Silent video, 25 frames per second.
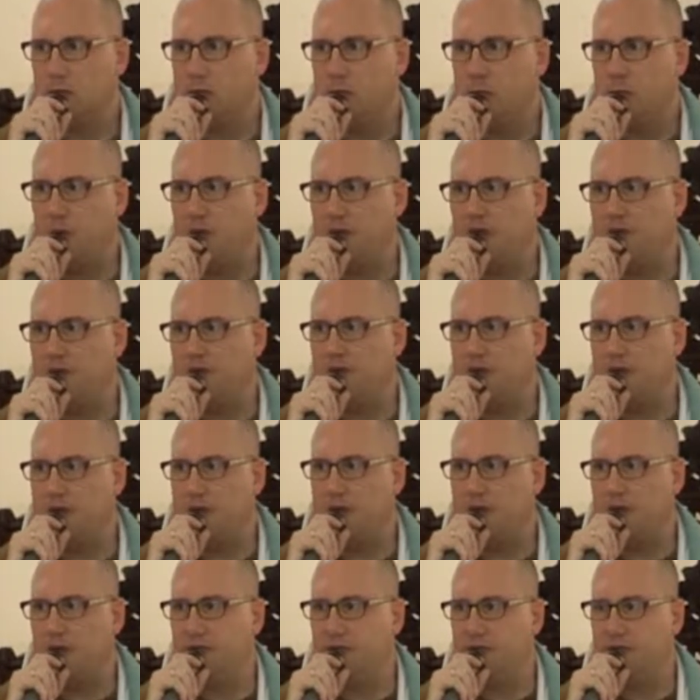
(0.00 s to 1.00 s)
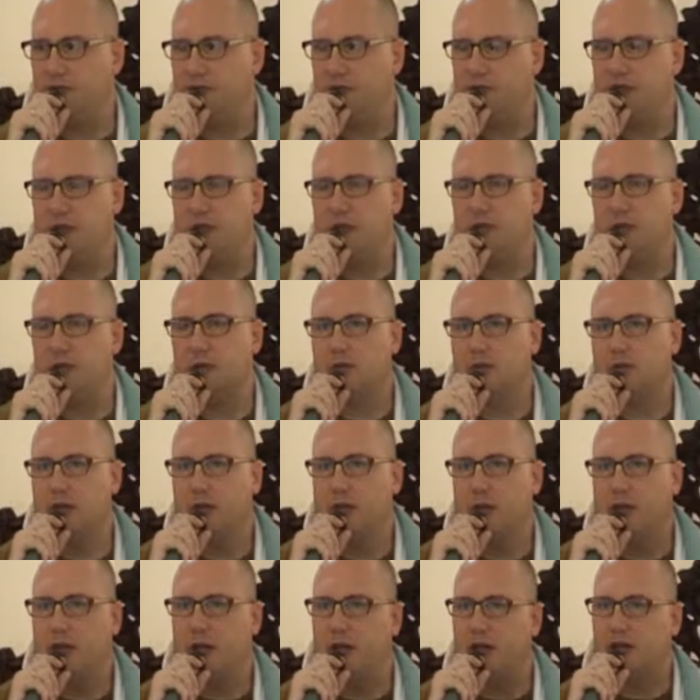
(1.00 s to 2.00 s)
And we have seen different
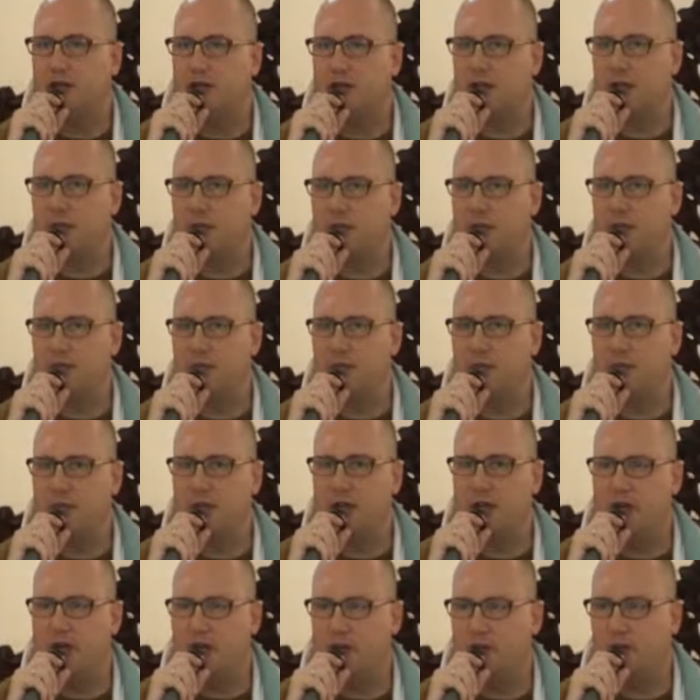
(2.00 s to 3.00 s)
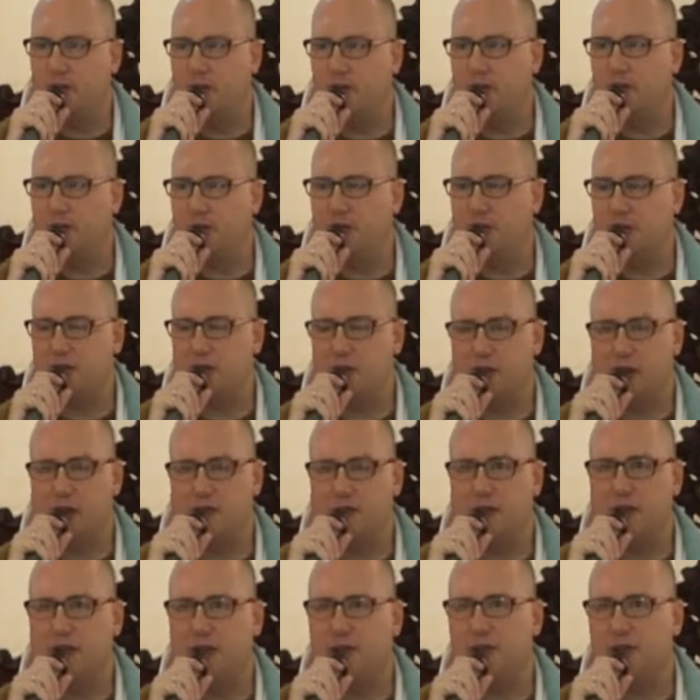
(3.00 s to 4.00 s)
examples from the history,
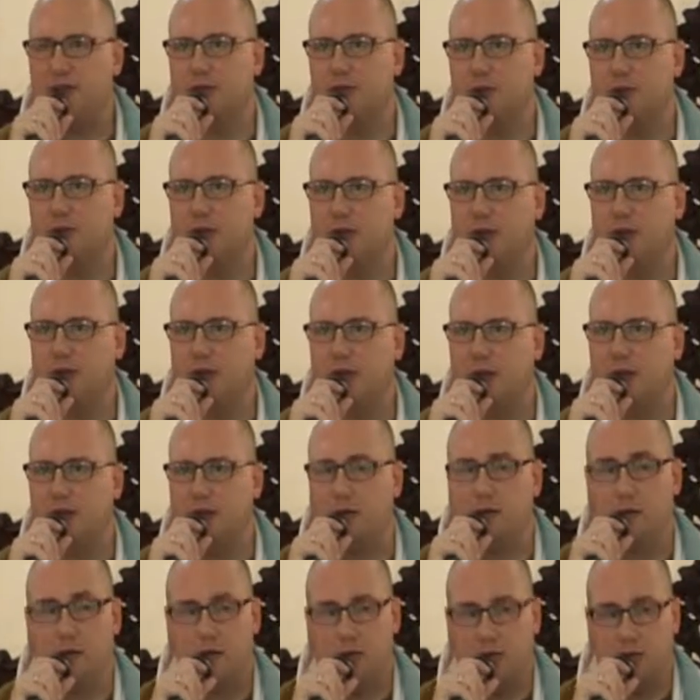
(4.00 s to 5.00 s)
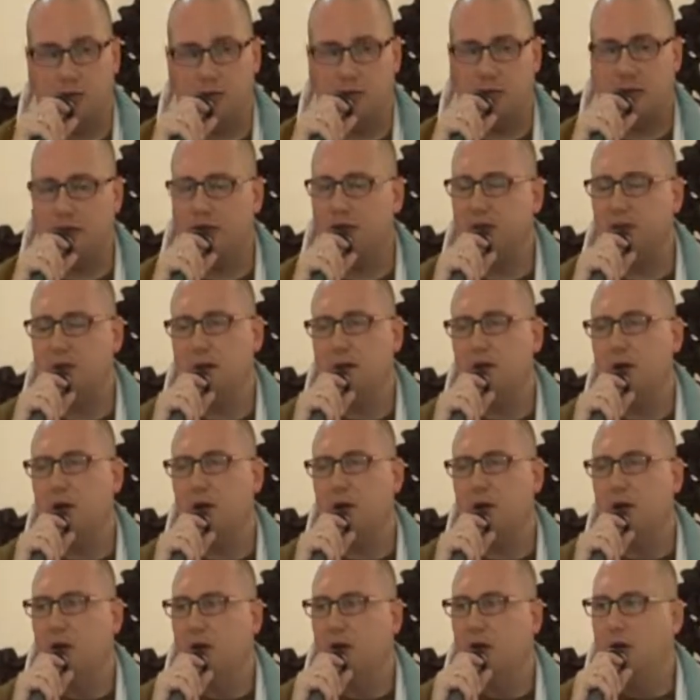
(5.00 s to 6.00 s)
Vaishnava history, and also
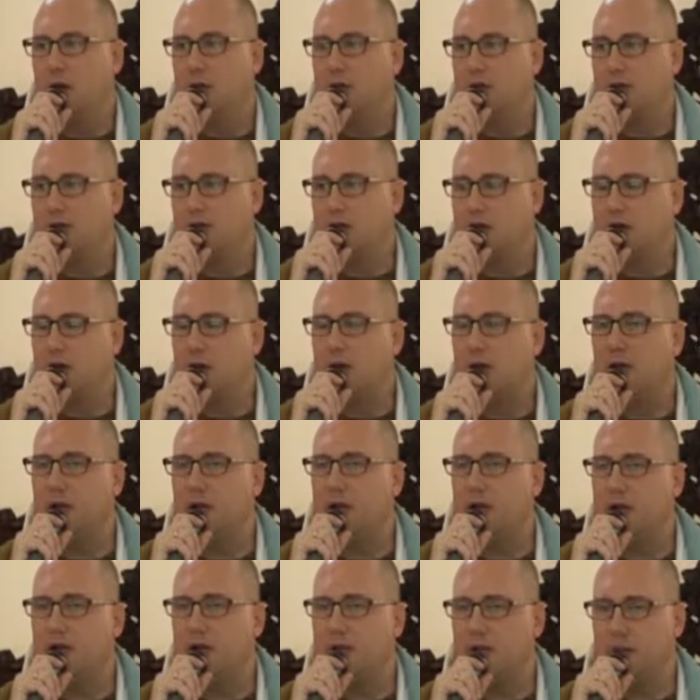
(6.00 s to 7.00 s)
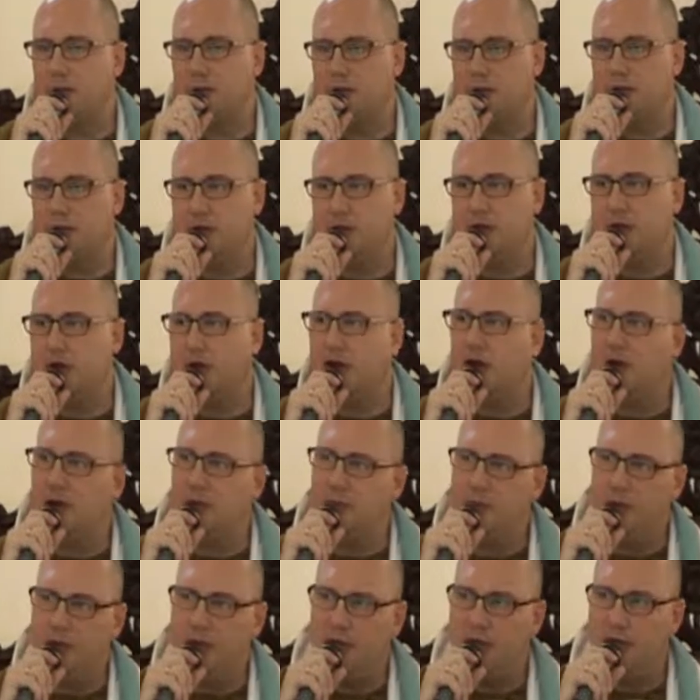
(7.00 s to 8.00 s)
secular history, the
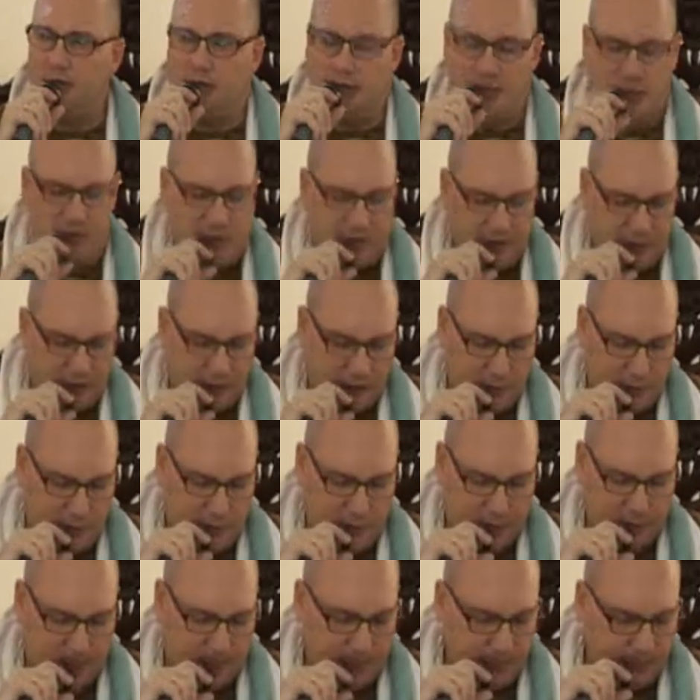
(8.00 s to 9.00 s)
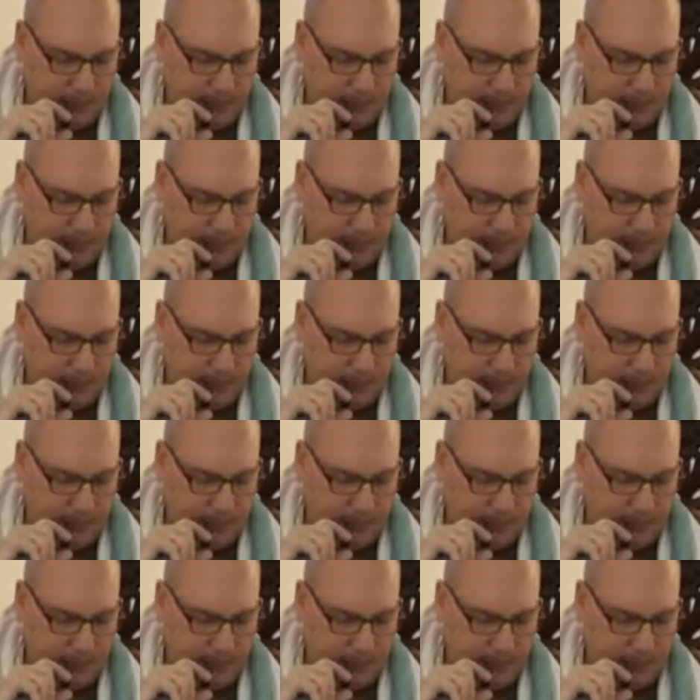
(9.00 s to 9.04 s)
army, and so on.